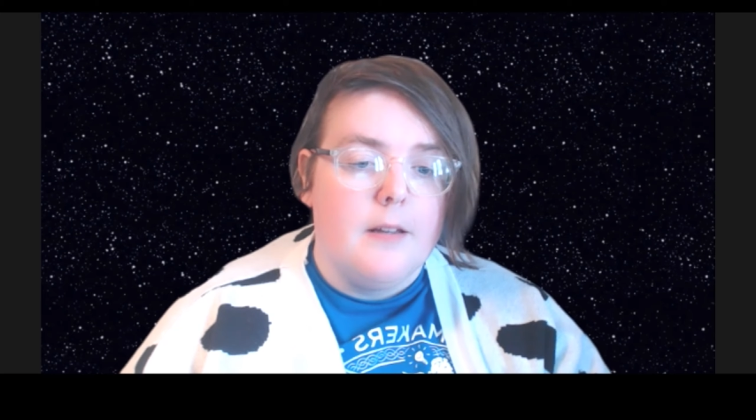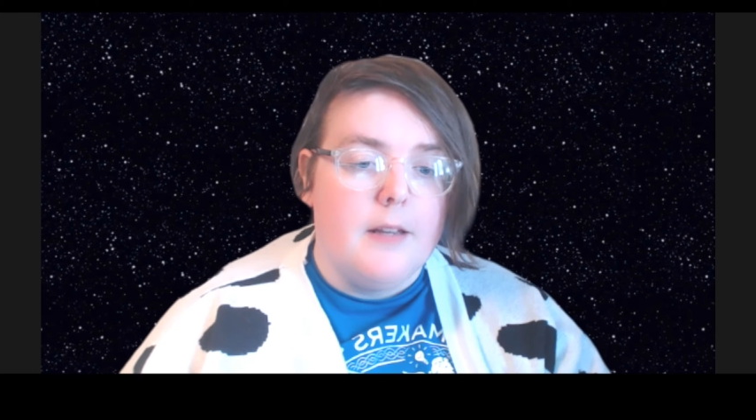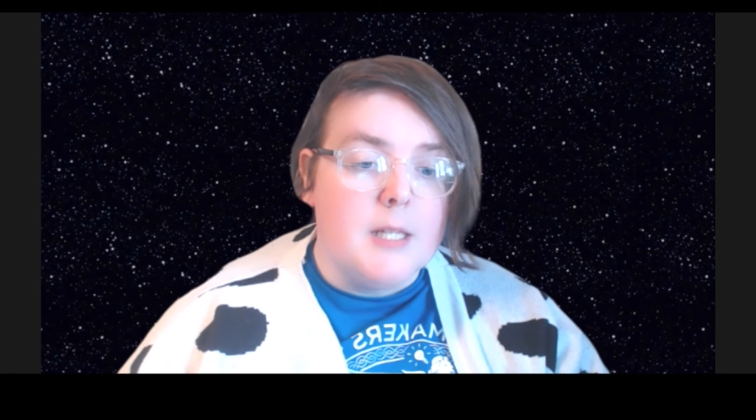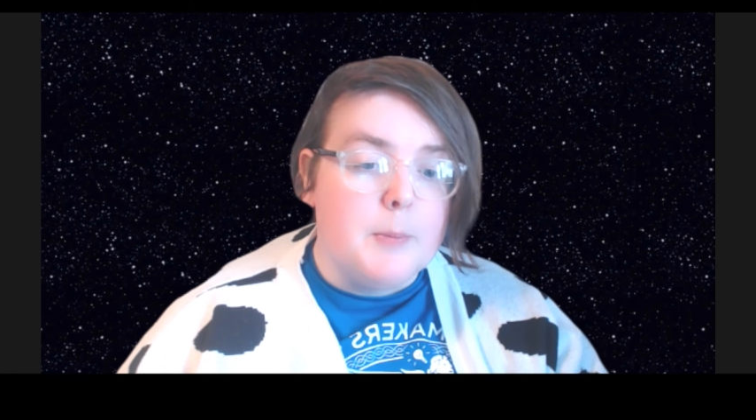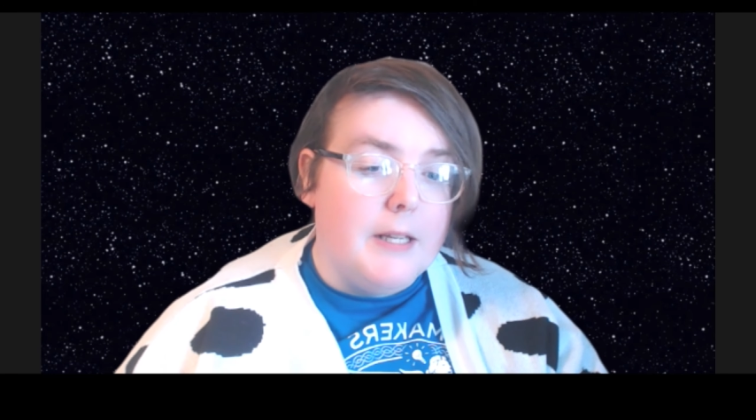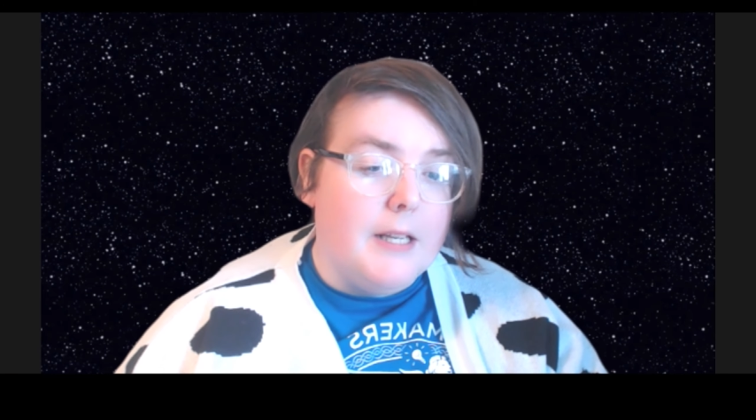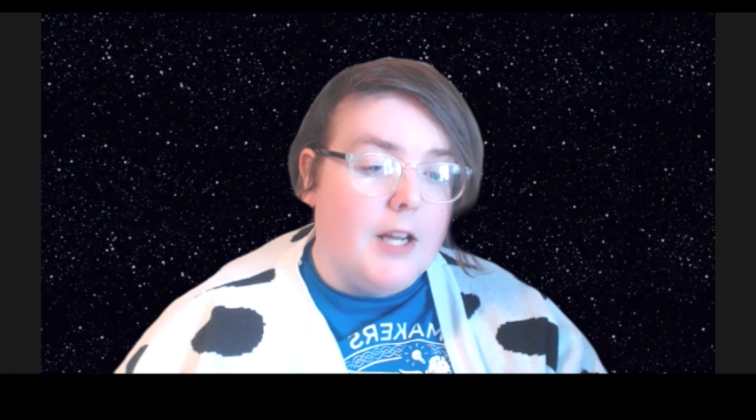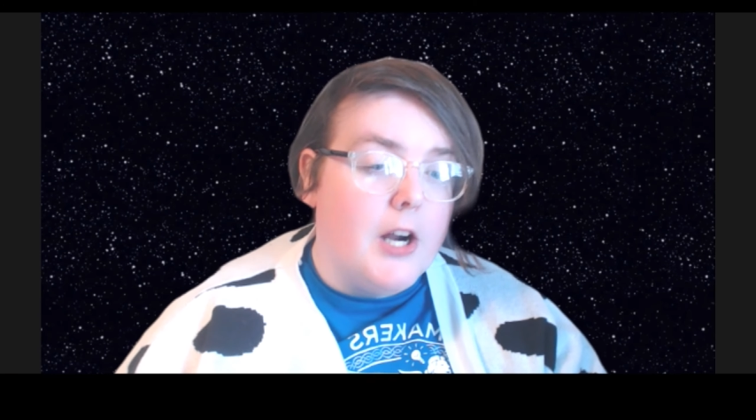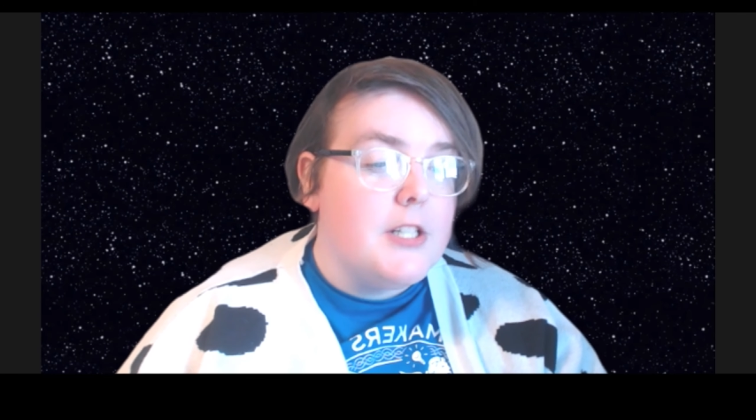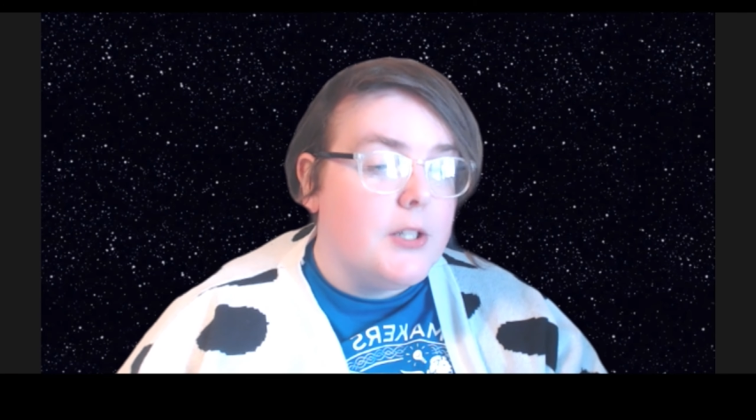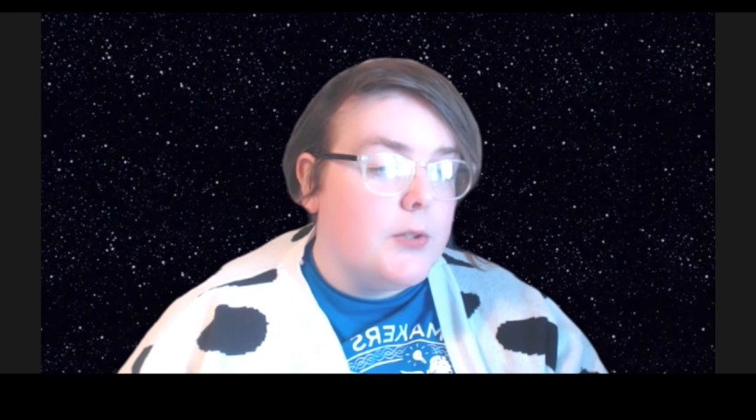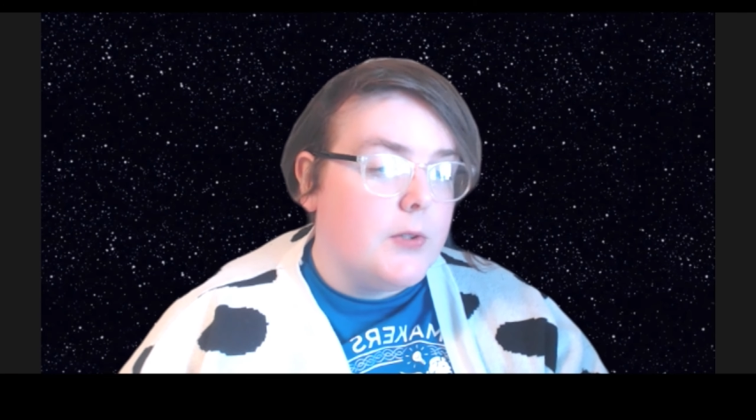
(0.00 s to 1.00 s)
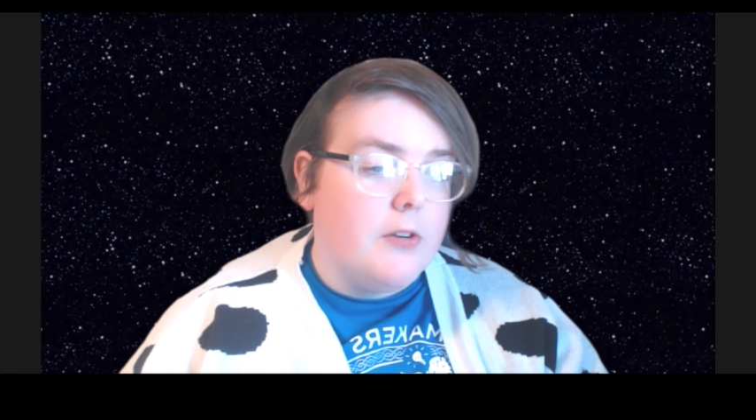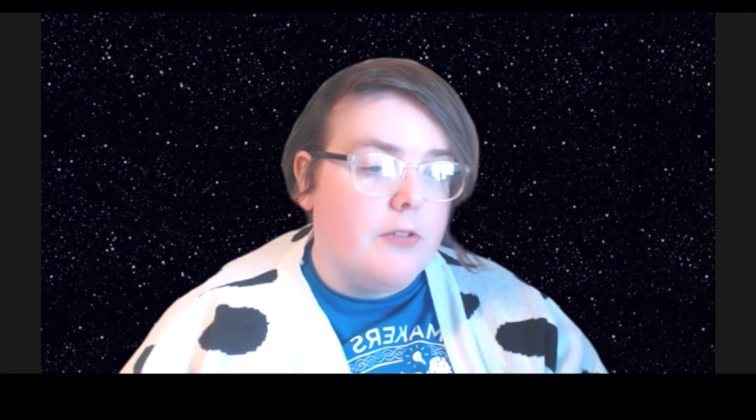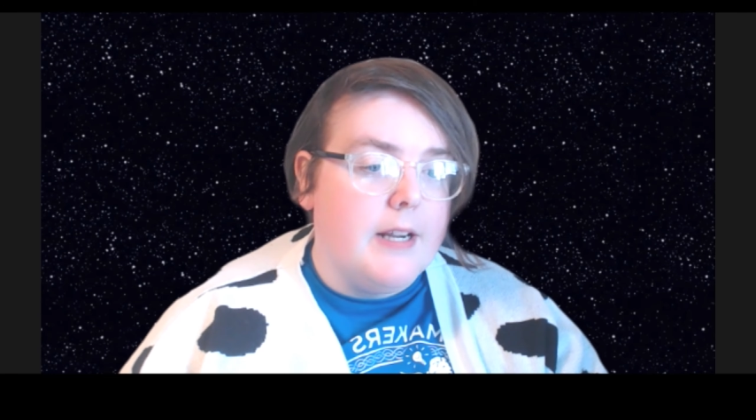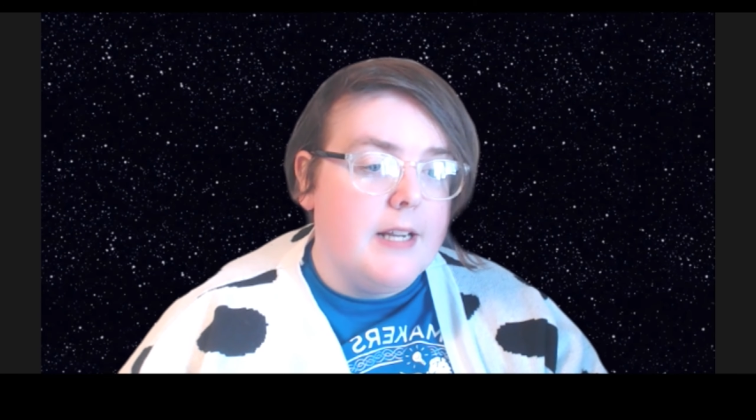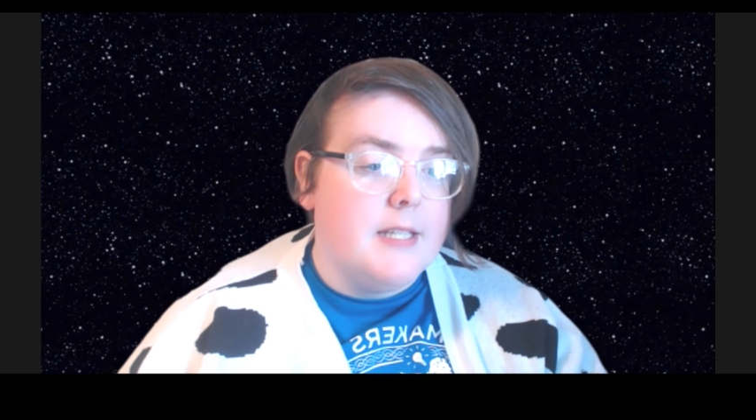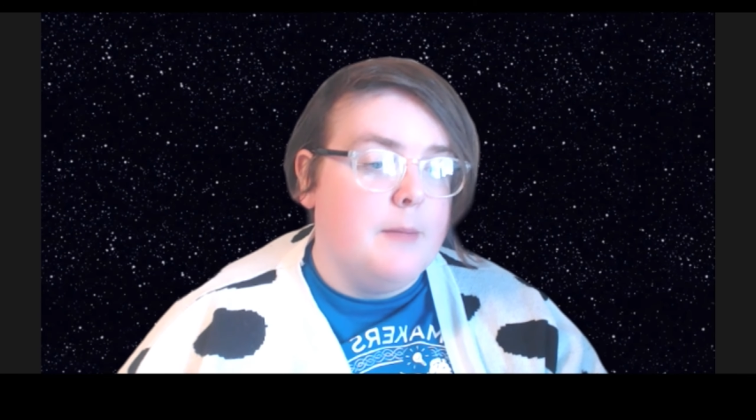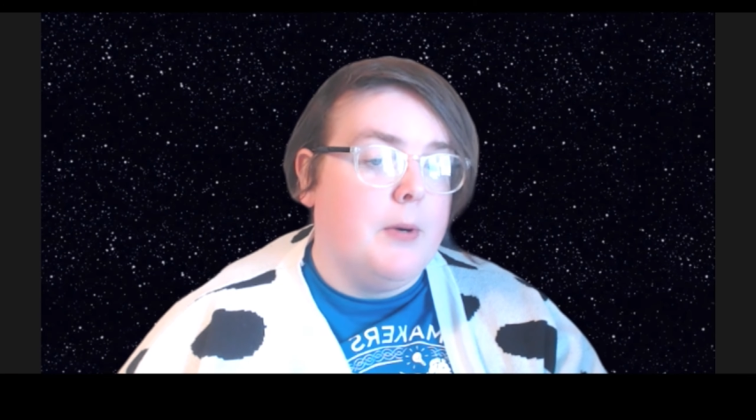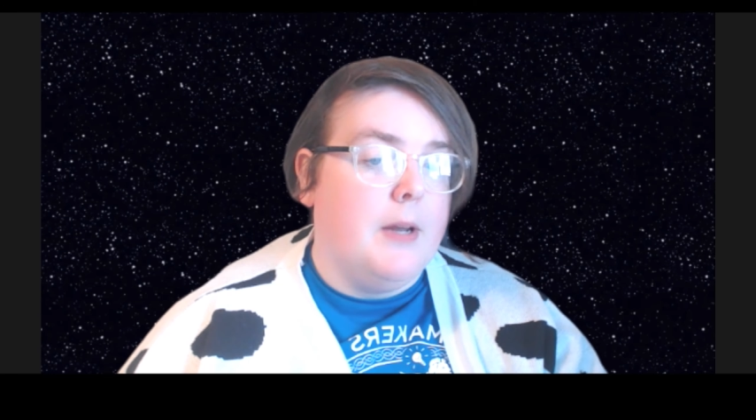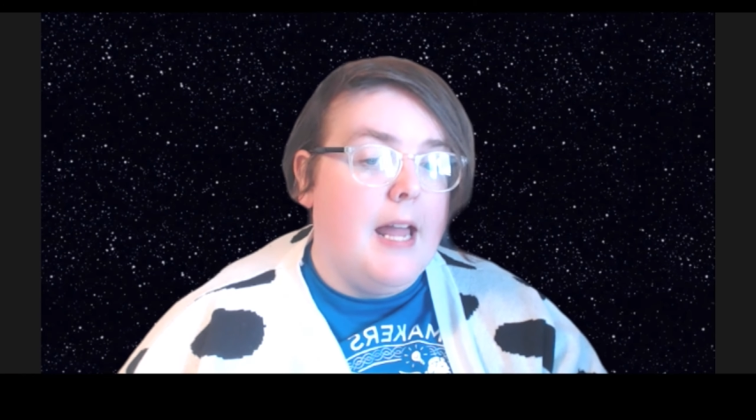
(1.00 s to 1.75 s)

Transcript: It's played largely through erasing but